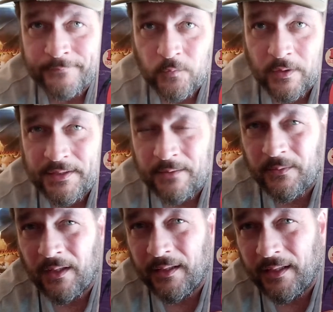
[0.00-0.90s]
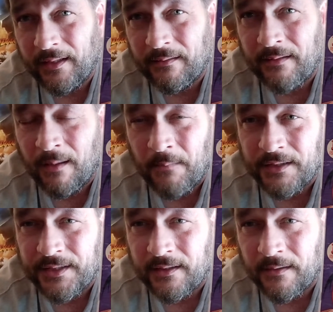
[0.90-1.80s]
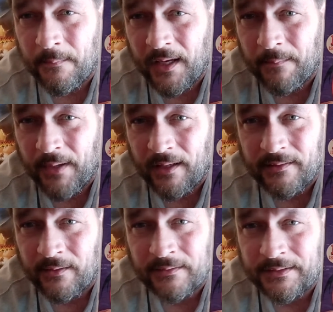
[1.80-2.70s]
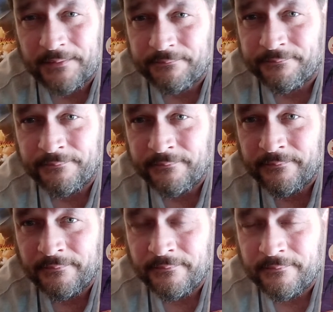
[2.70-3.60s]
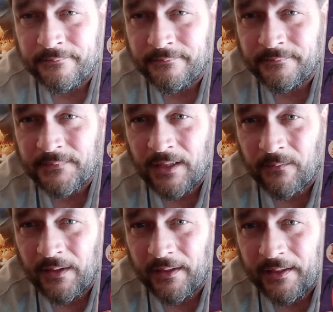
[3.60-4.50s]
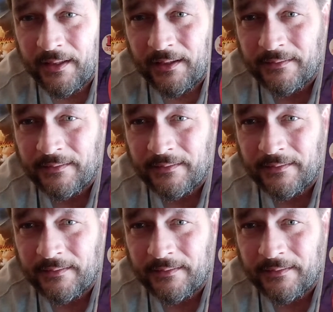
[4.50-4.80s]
wasn't really not much into the Man-Bat, and not really